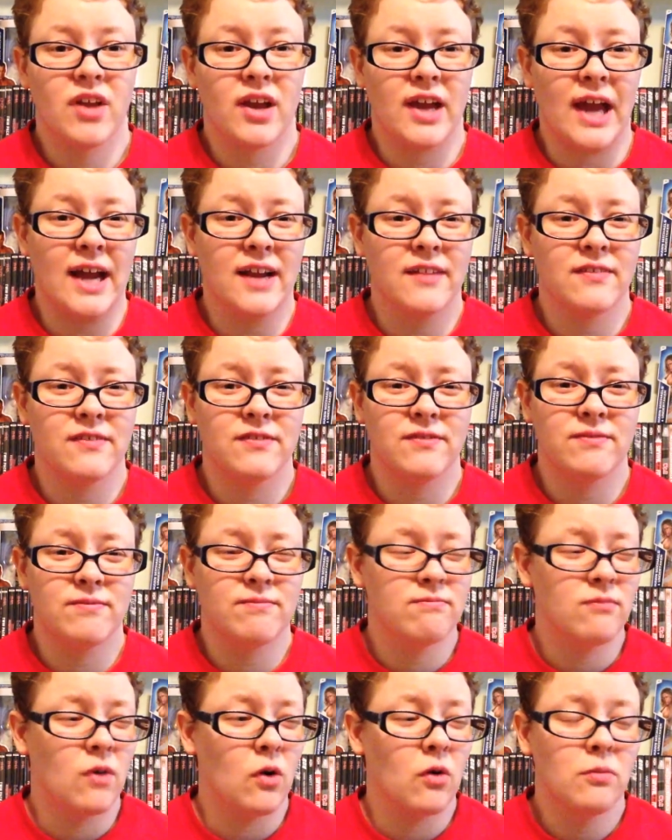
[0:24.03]
Kind
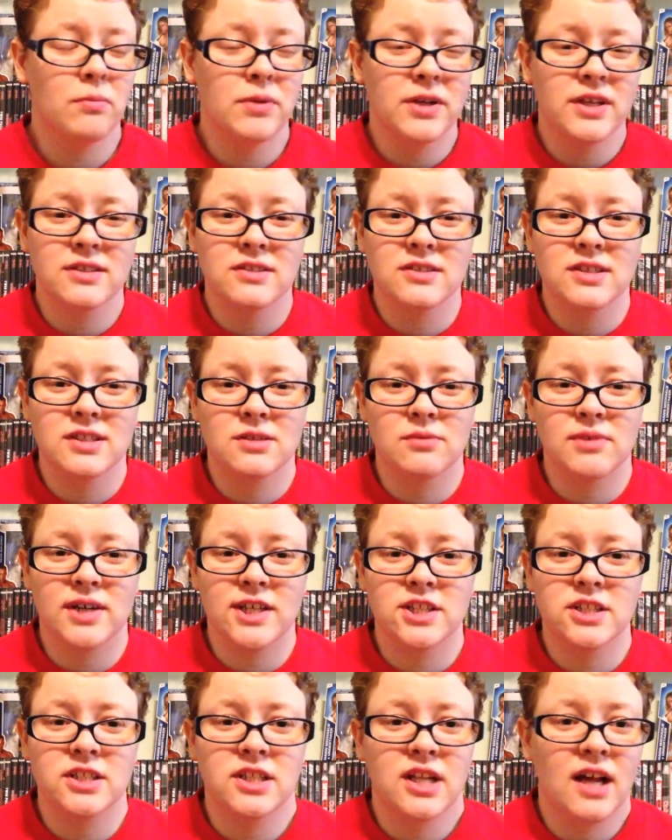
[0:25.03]
of hoping it's like the
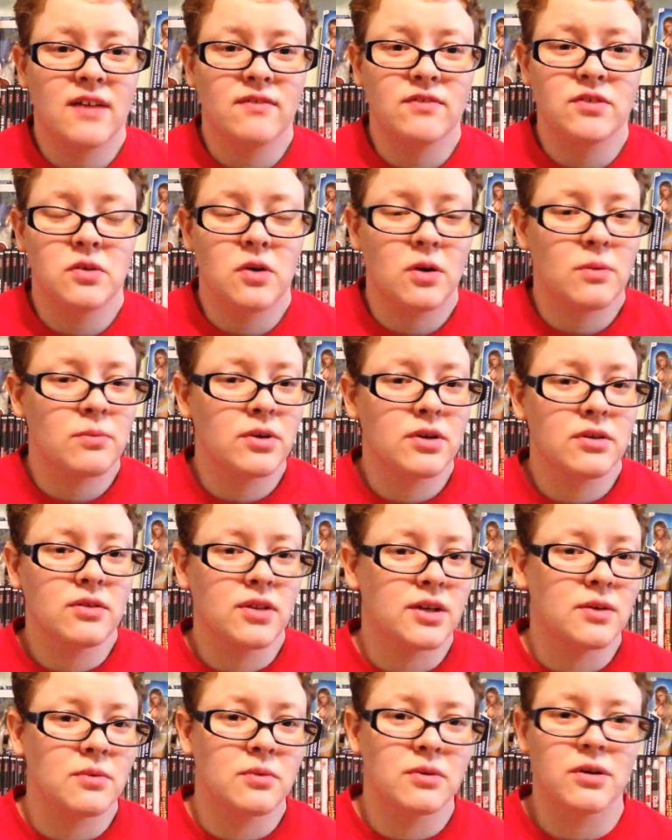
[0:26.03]
Washington Avenue Armory,
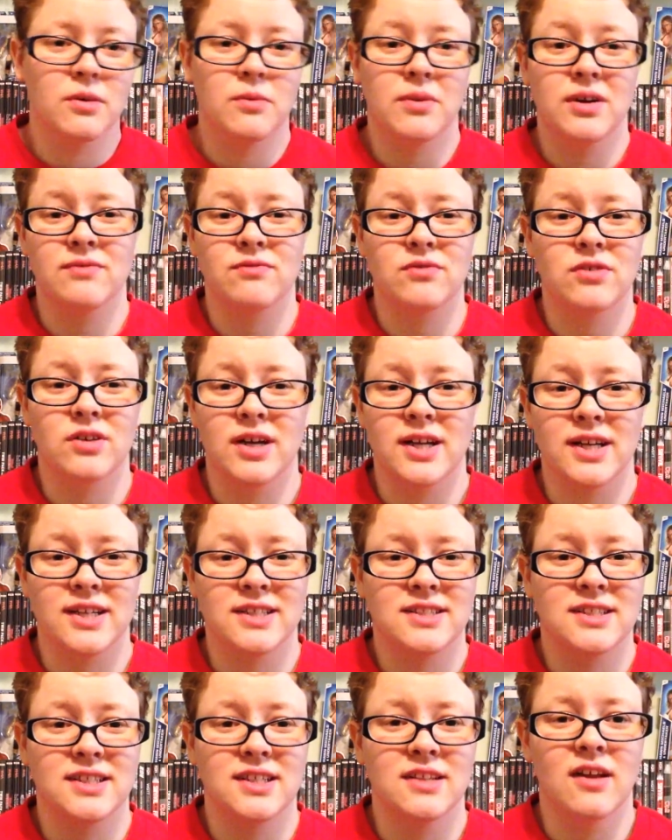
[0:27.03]
like where I went for
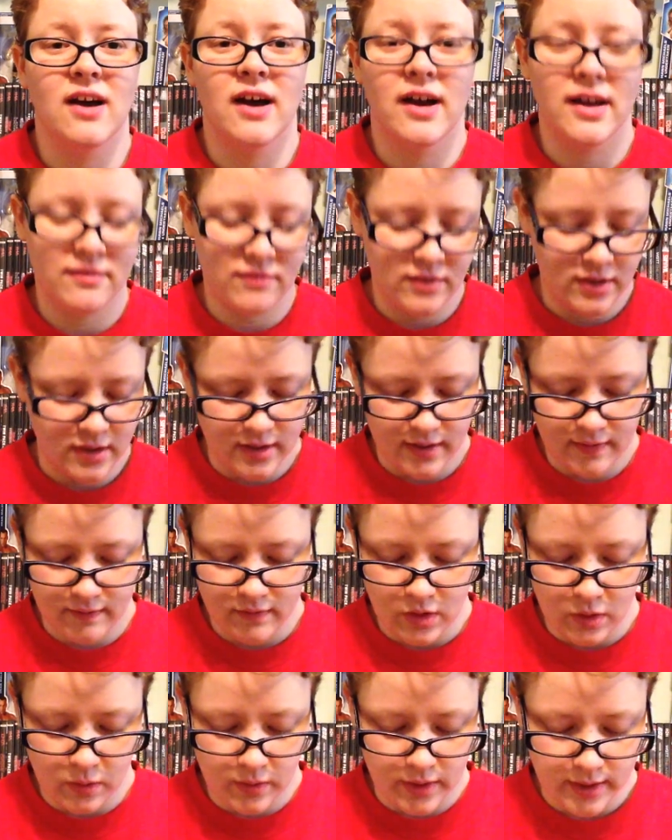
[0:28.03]
NXT Live. Uh, I uh, have
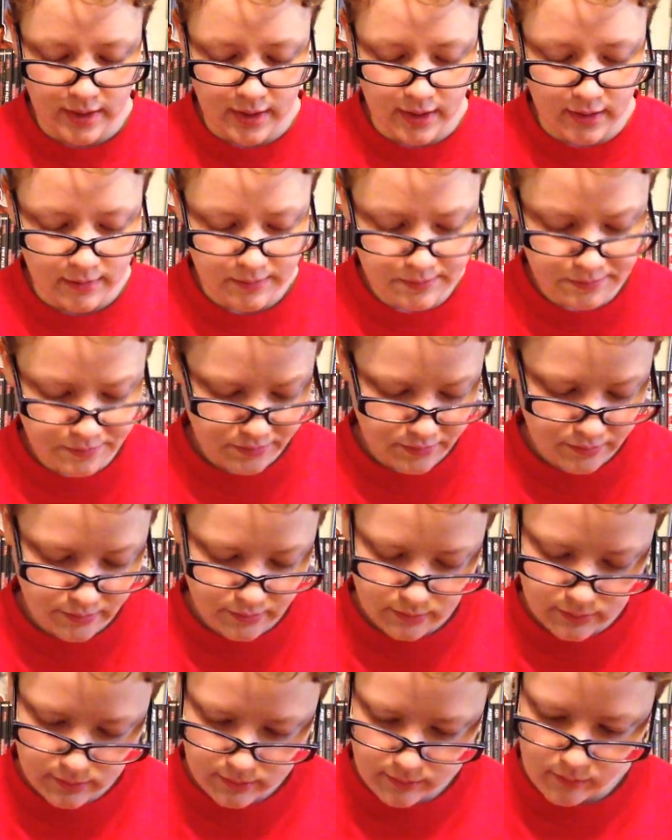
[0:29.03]
no idea
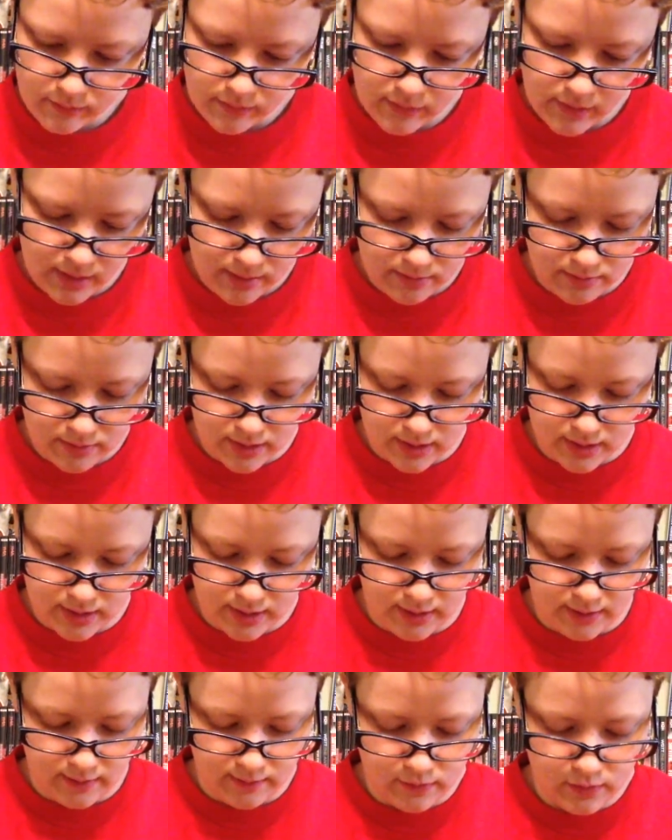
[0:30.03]
but I
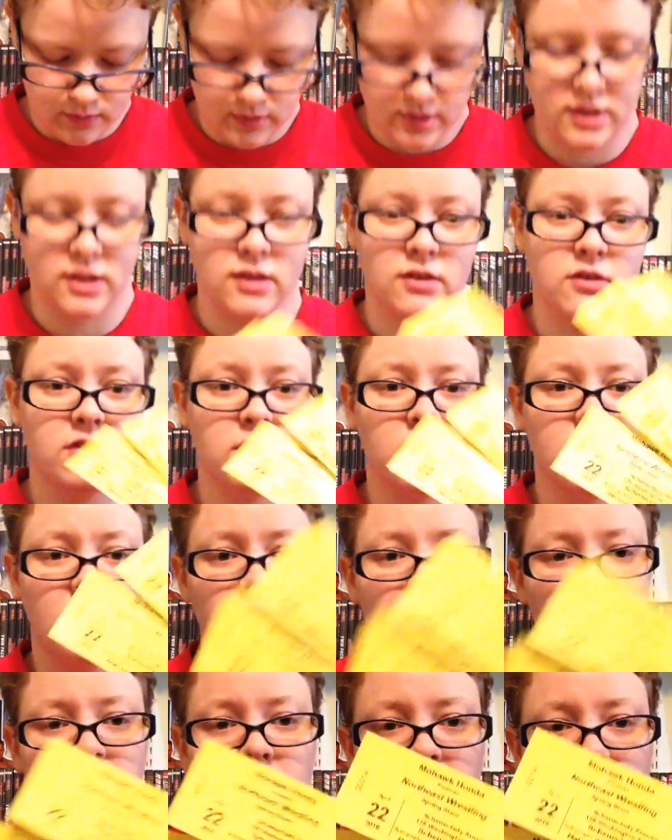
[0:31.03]
have two tickets.
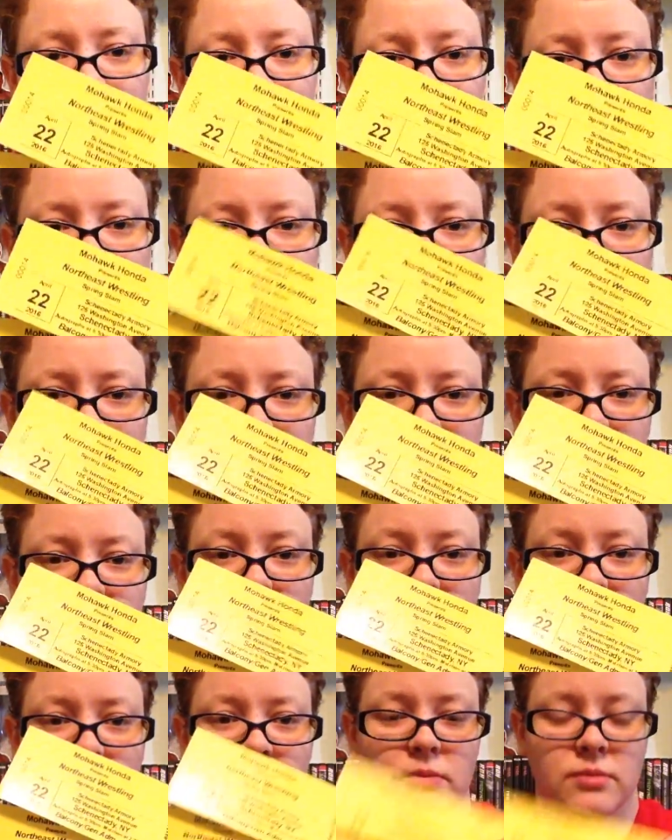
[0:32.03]
These are just
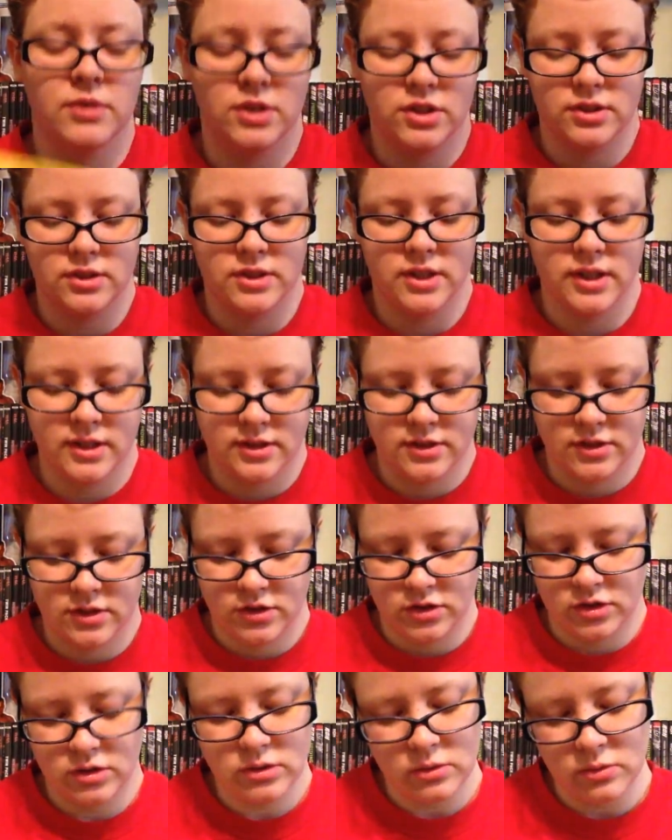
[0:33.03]
general admission tickets
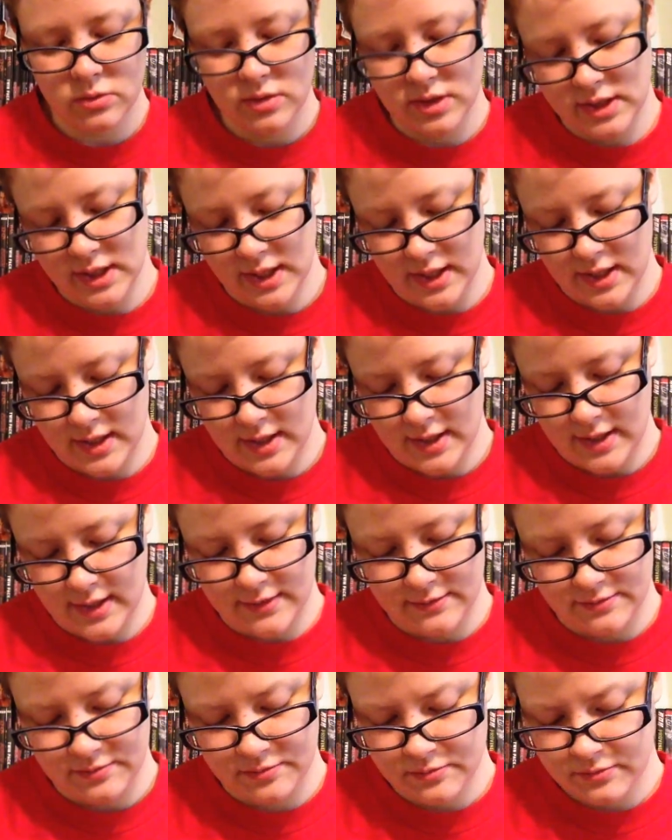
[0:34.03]
to get
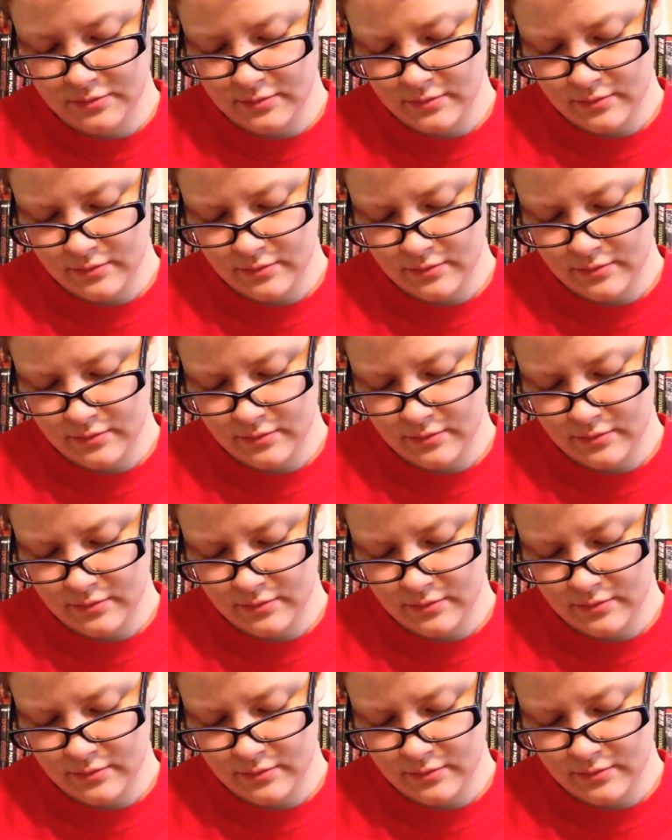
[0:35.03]
in.